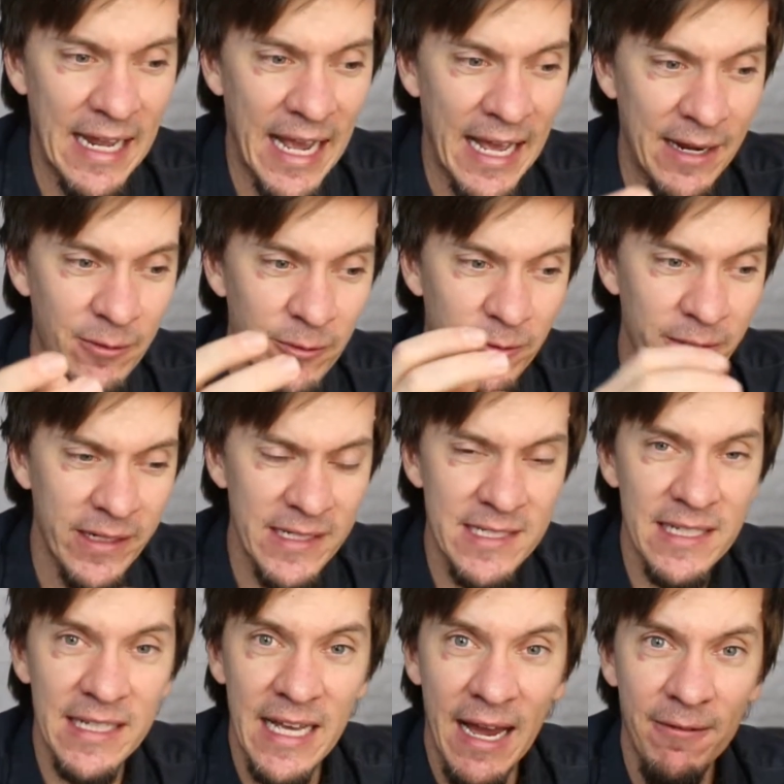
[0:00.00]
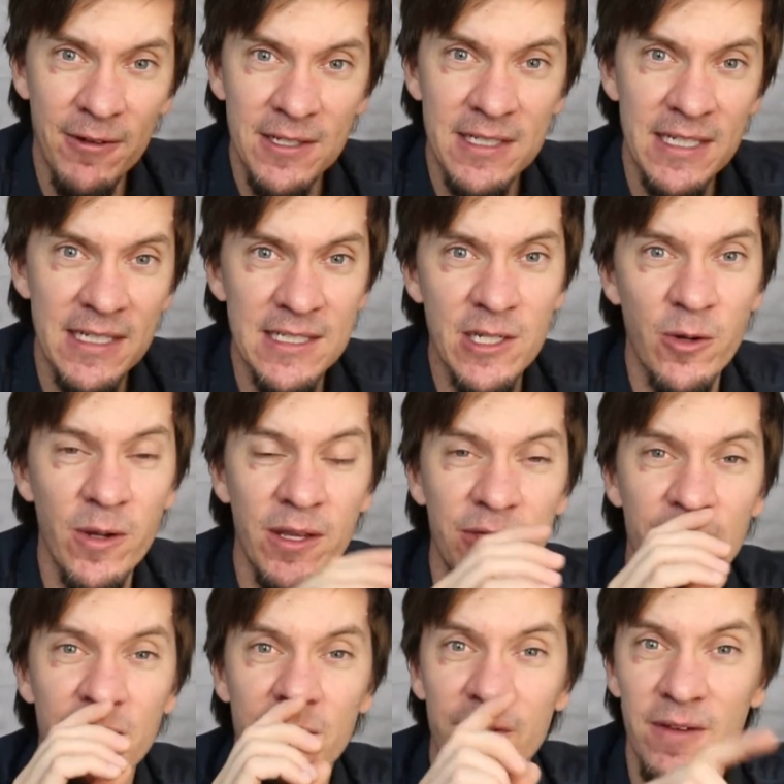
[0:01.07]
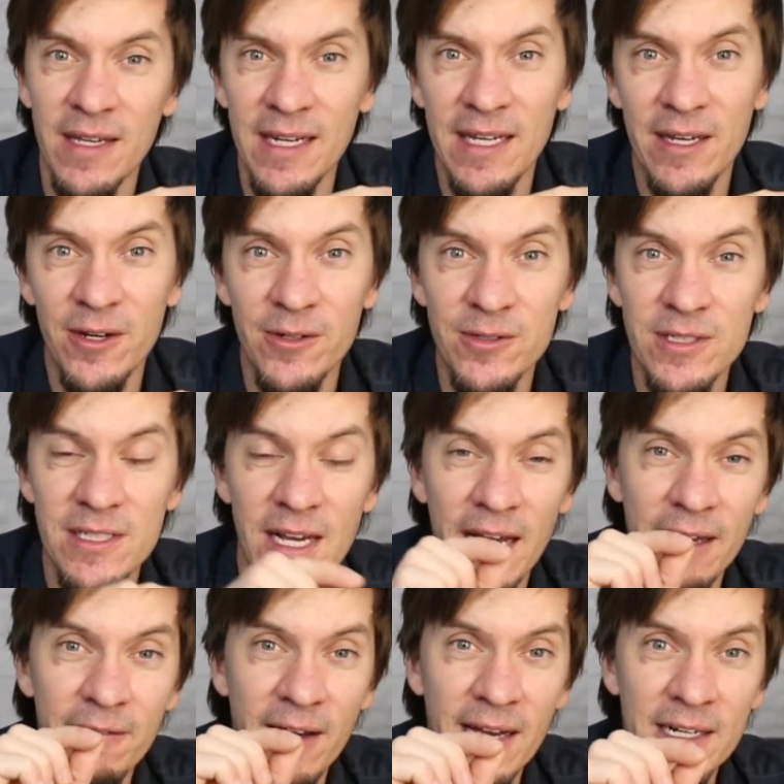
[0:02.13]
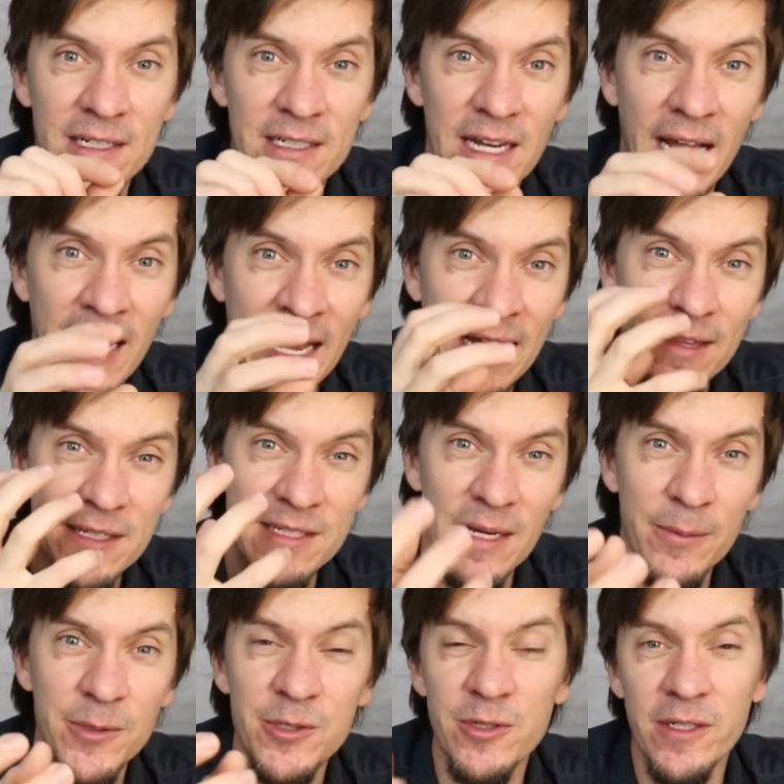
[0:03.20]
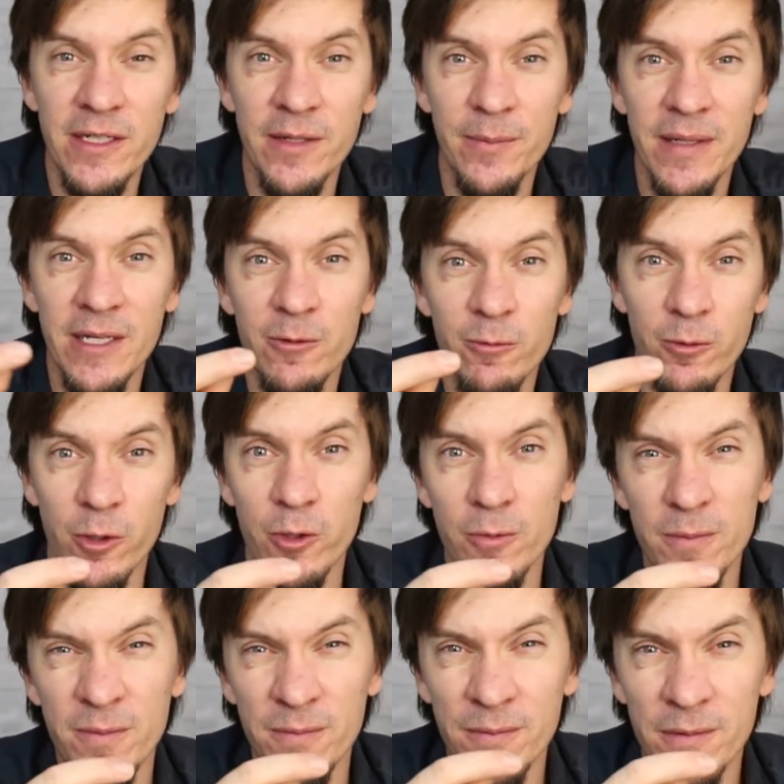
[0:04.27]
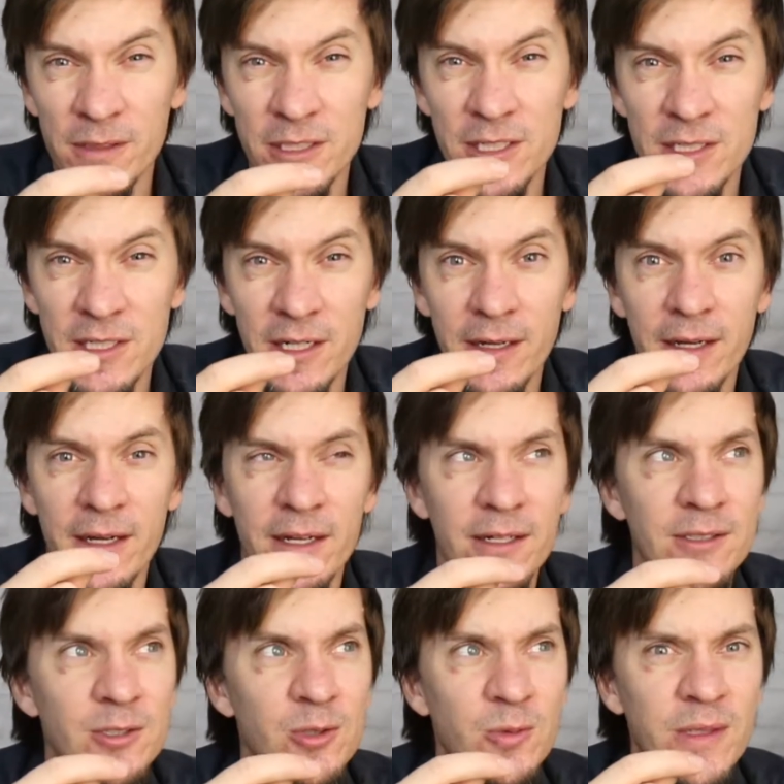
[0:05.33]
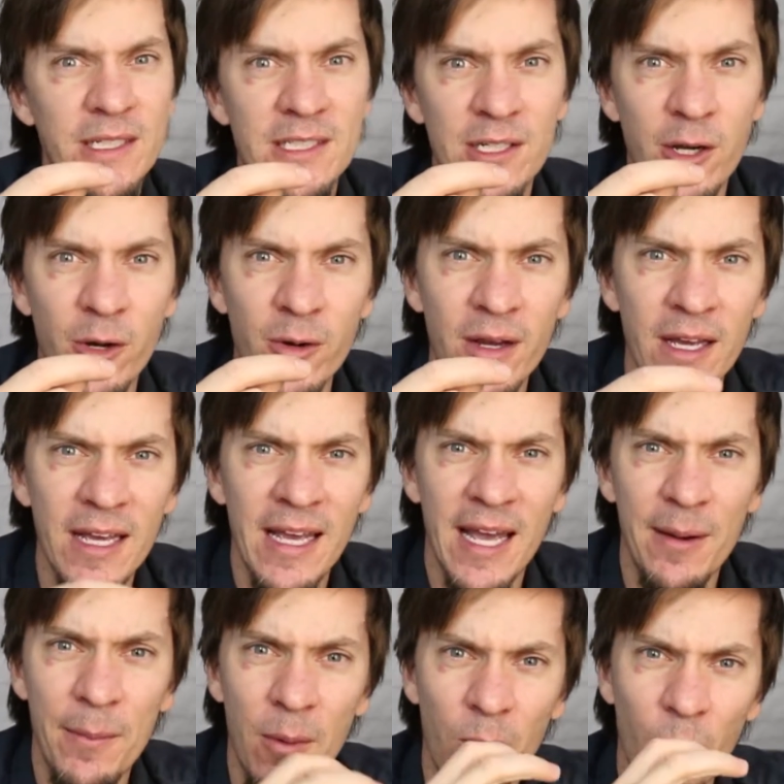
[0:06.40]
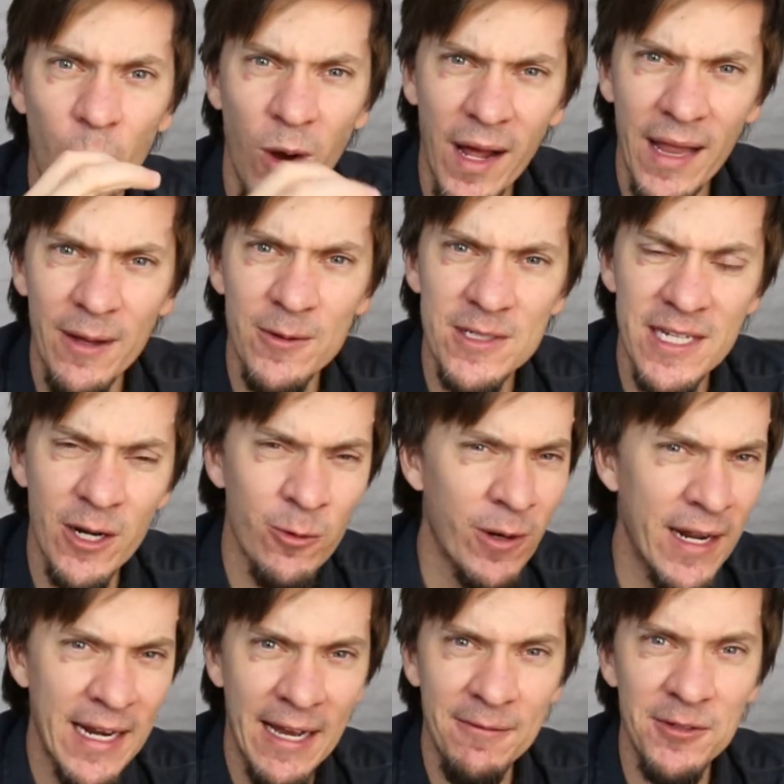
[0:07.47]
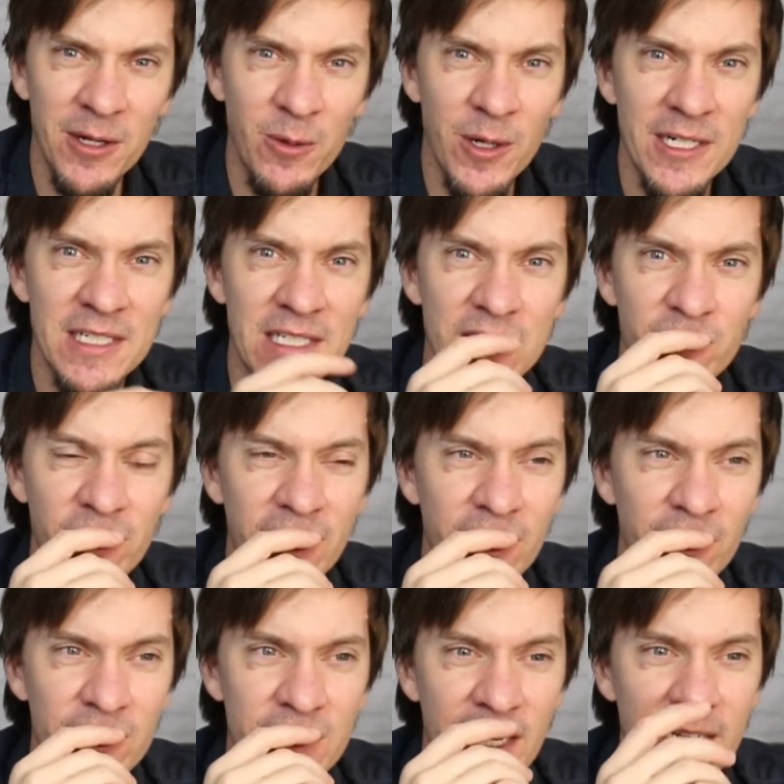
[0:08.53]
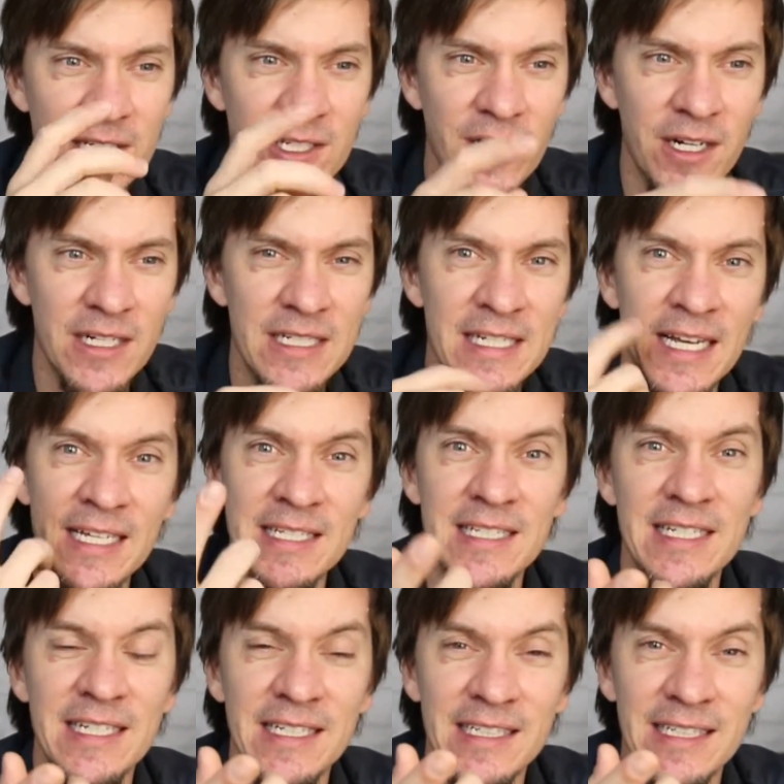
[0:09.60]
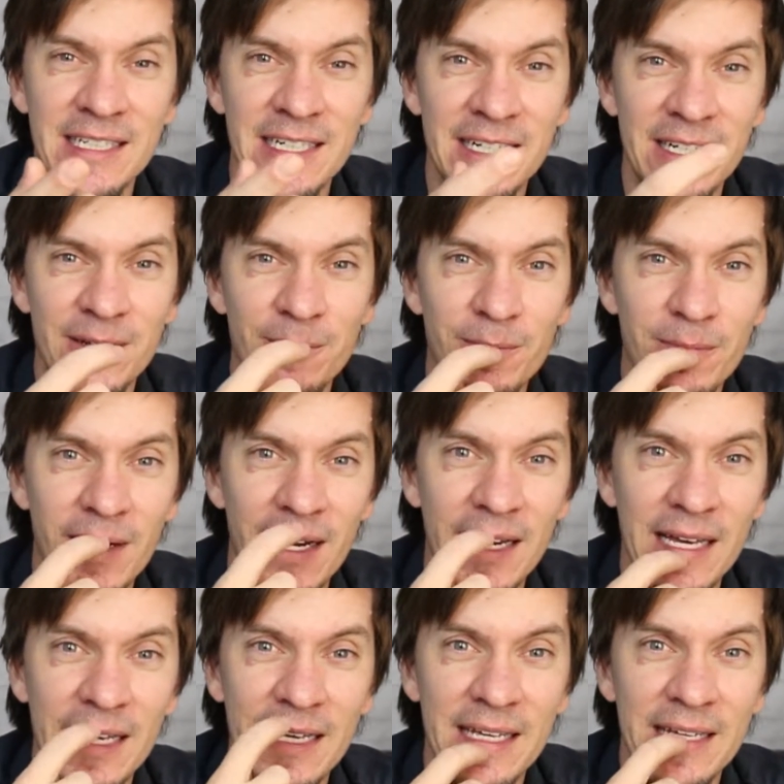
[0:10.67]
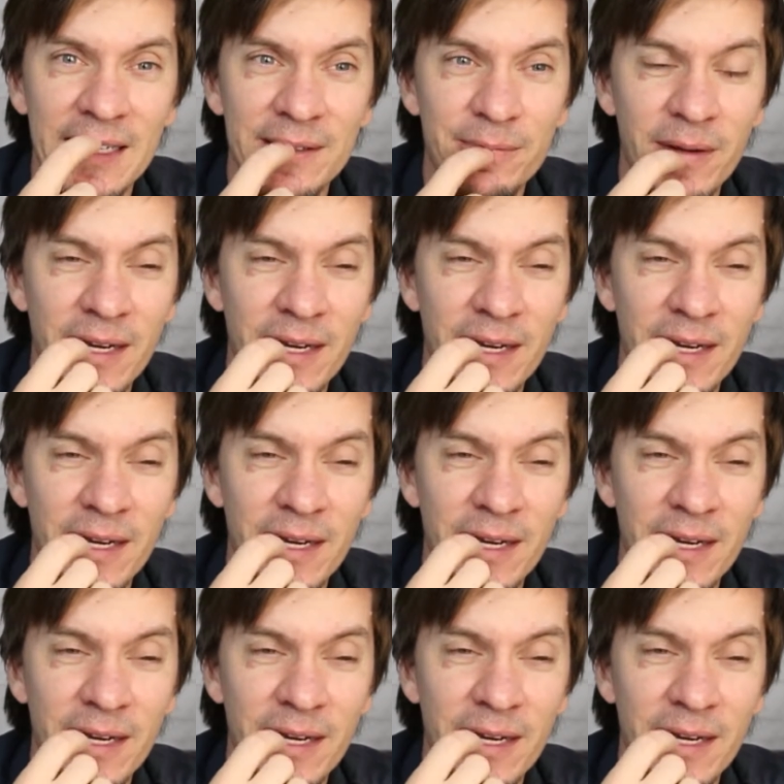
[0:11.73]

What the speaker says: And recently, ever since going through the videos, I had this opportunity to be in Rome just 2 weeks ago. And while I was there, right after I watched these videos, I started testing the